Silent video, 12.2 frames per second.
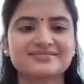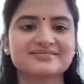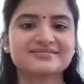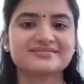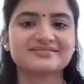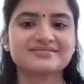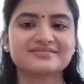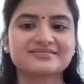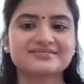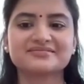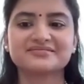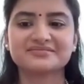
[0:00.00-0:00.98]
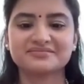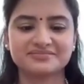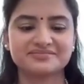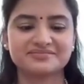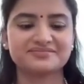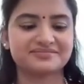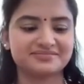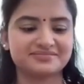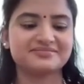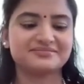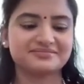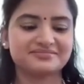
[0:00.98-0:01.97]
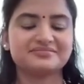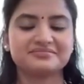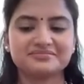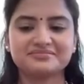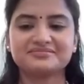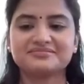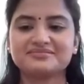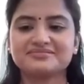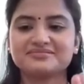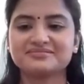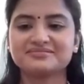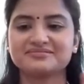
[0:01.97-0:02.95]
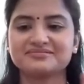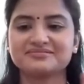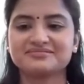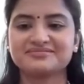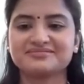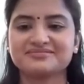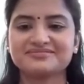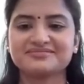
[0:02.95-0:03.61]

This person isn't speaking.